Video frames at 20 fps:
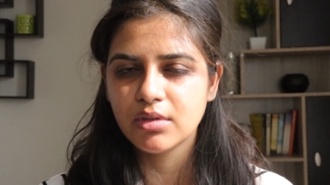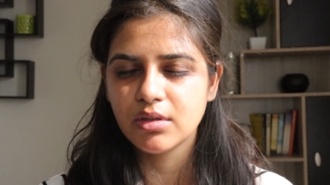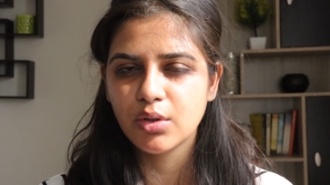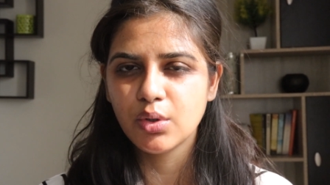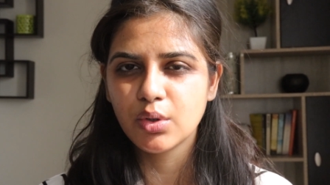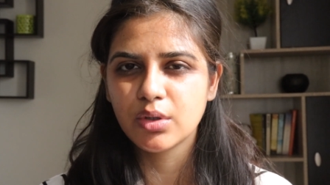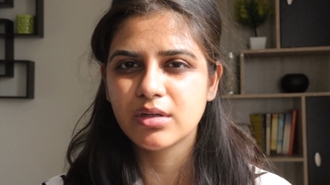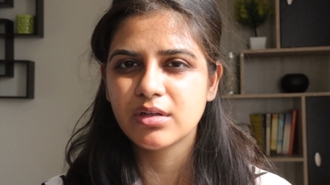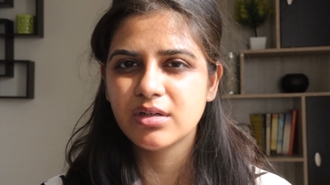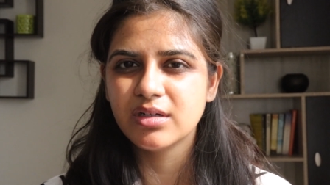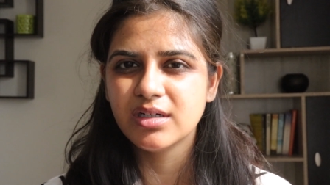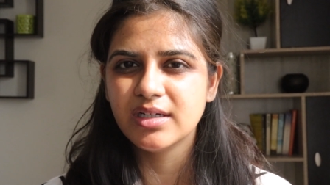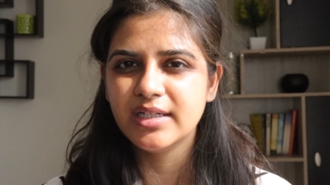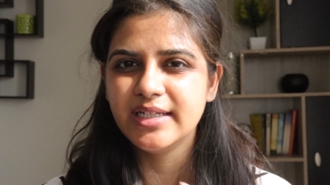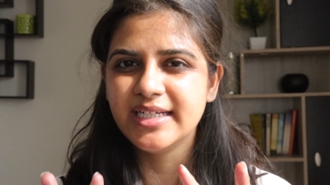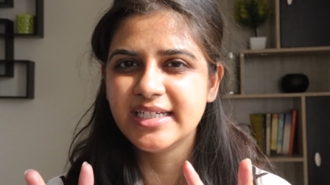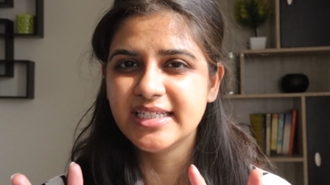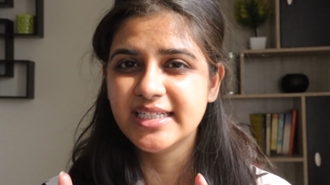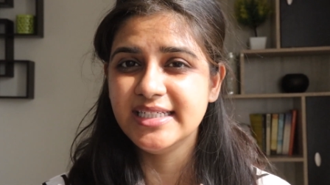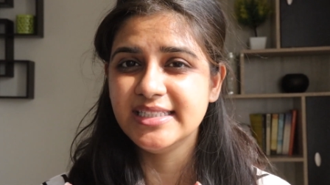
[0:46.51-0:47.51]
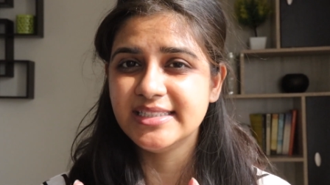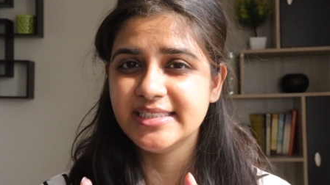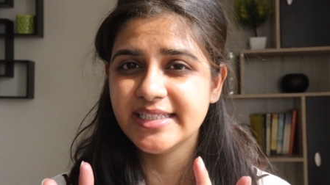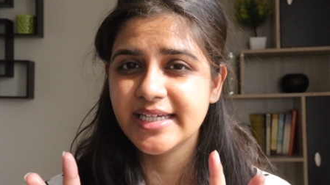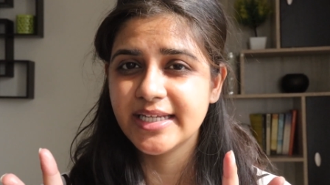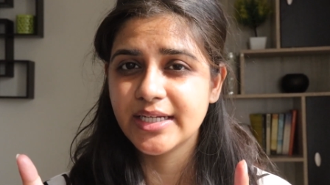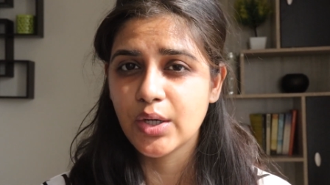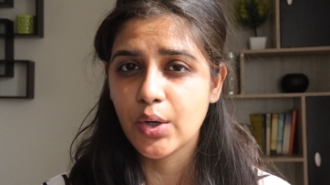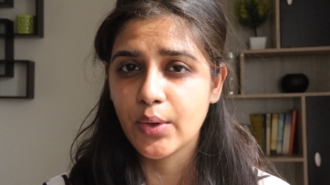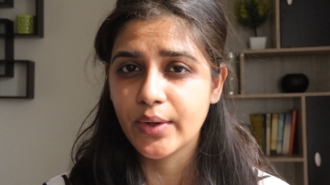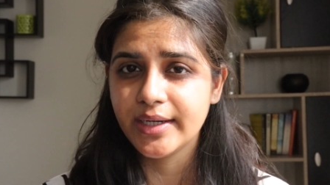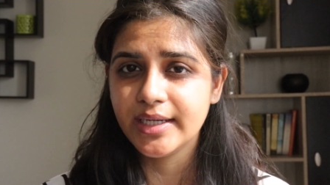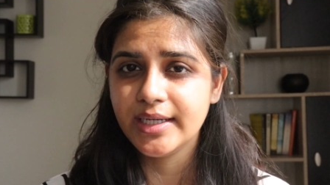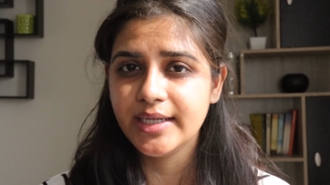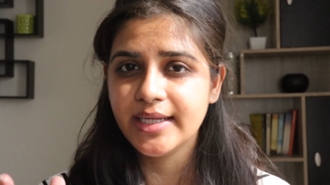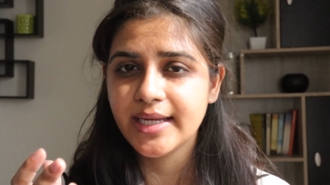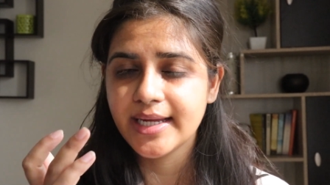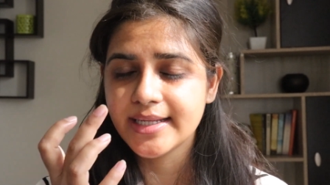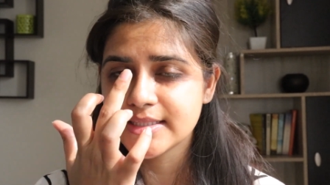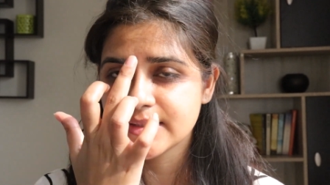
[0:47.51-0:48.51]
look really greasy and
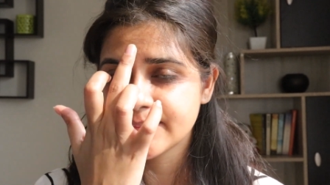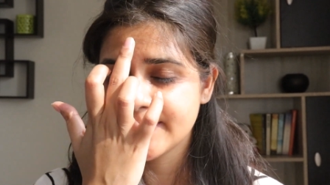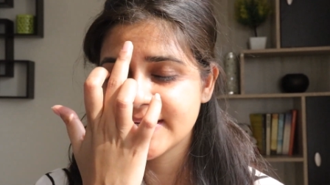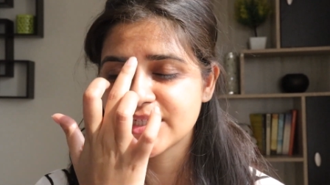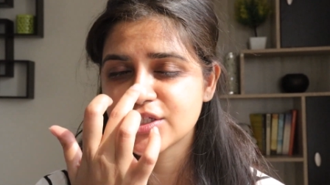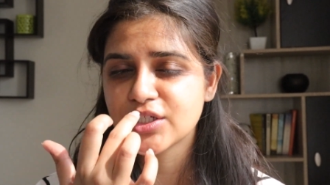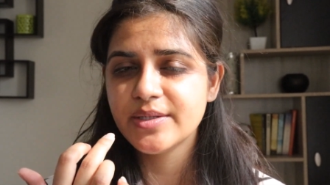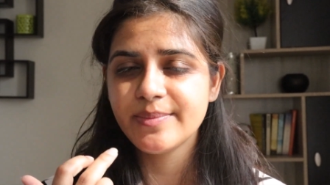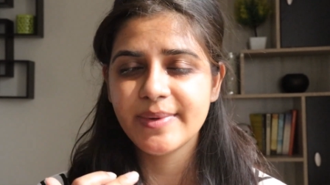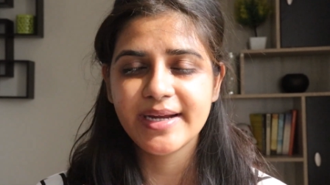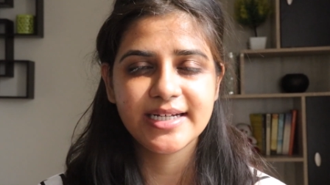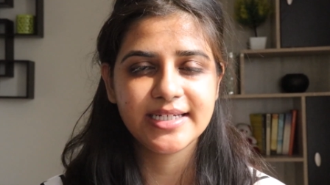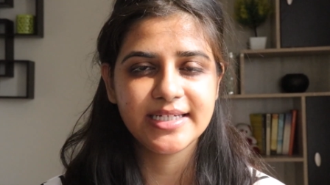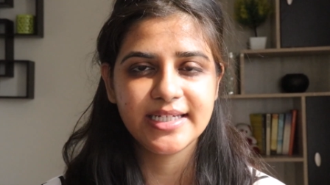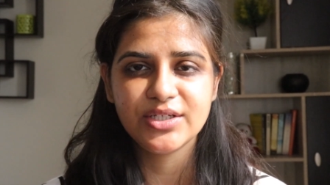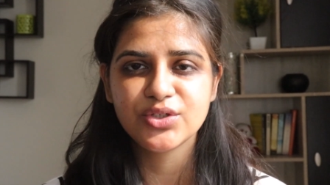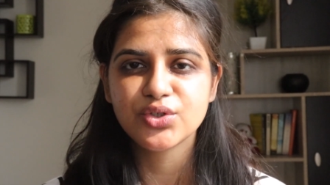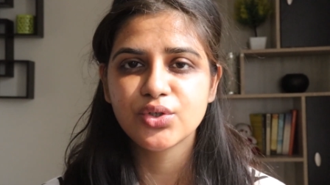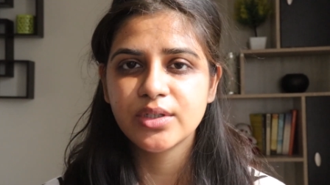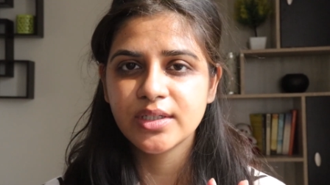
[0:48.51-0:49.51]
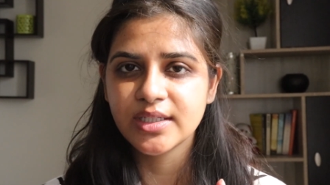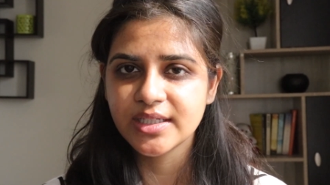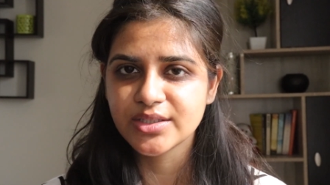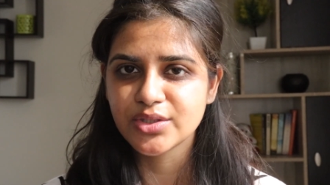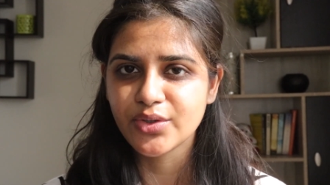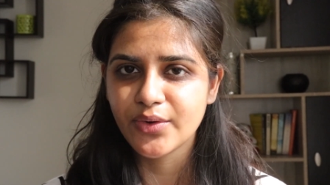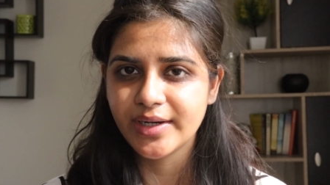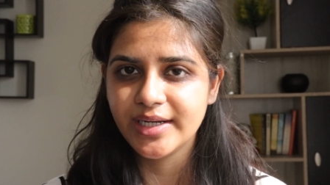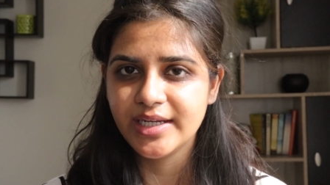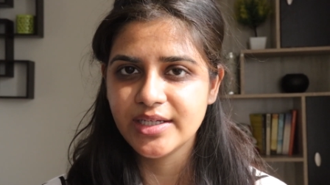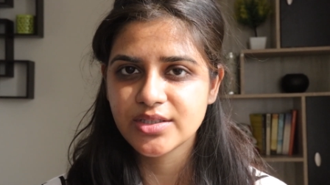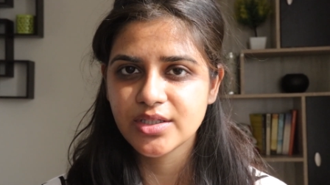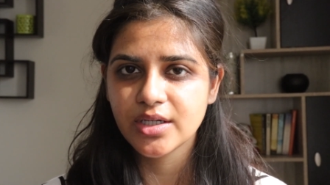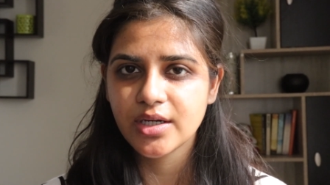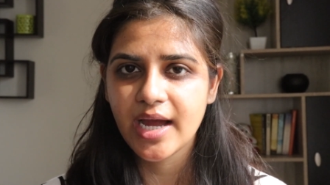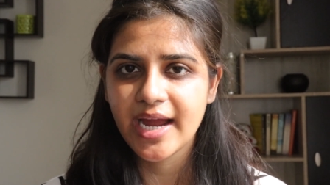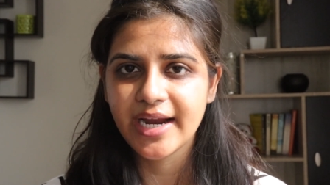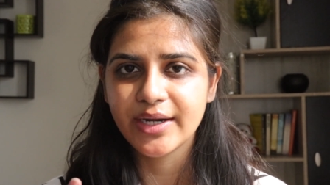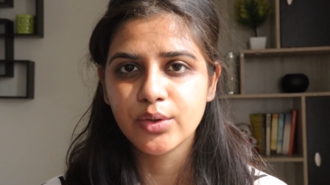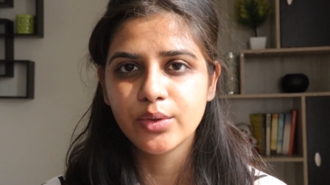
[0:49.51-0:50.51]
oily, and especially my T-zone is oily, so
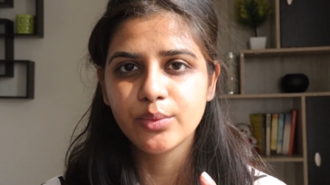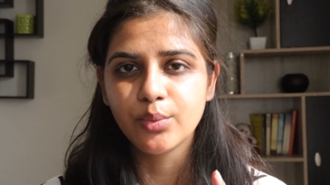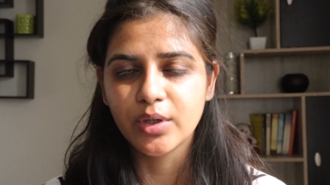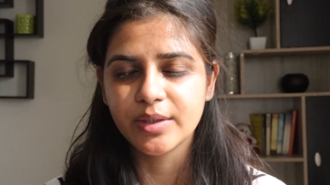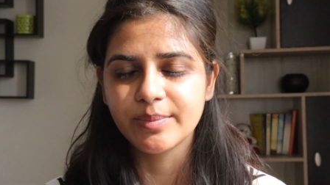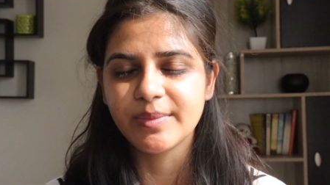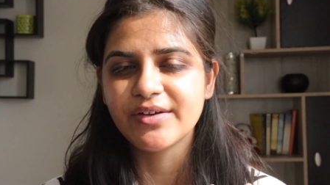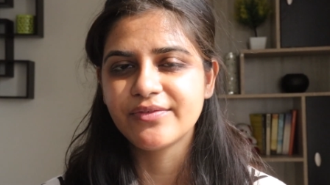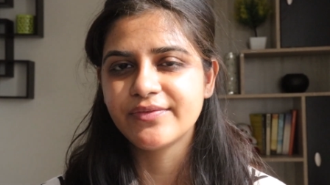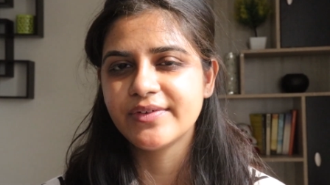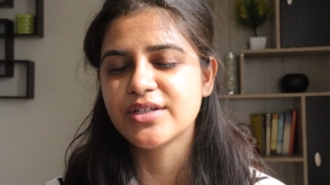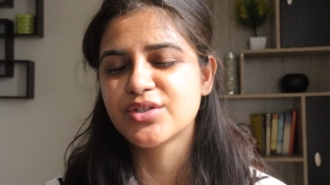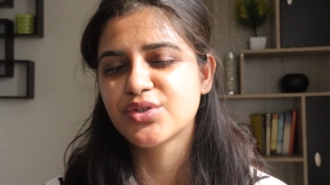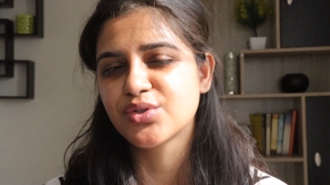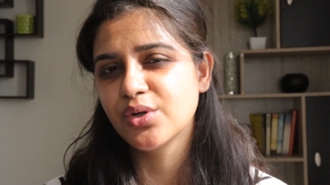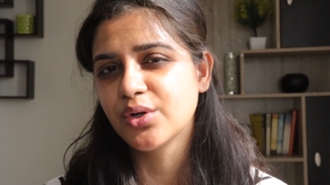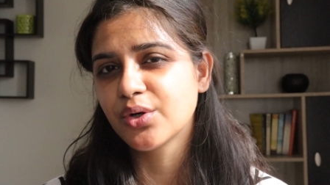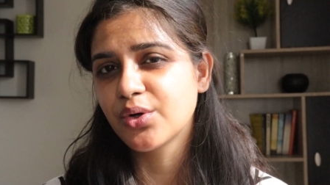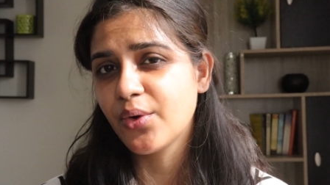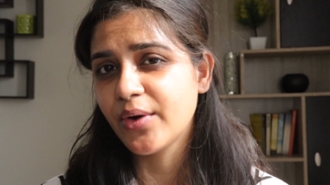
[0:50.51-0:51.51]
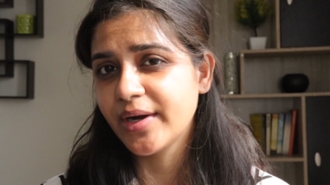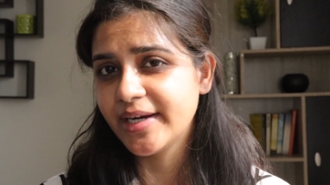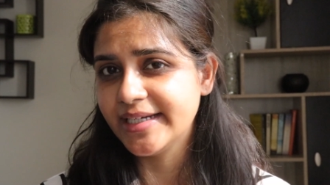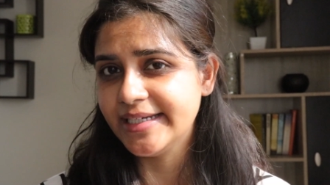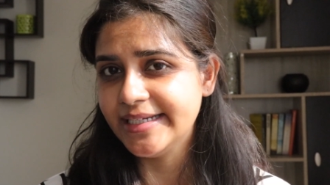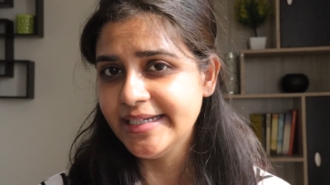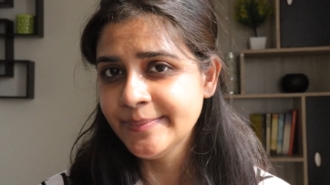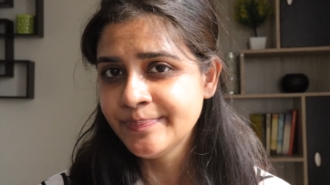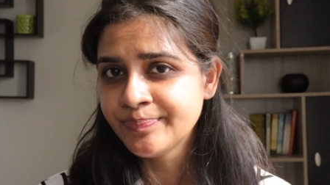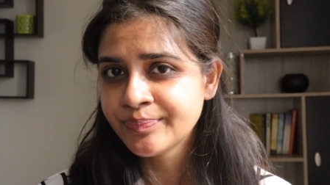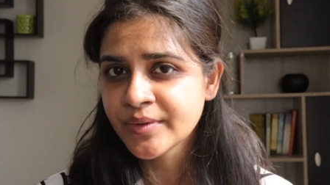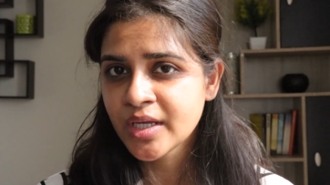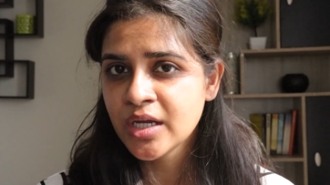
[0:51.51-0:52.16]
I don't want my face to look oily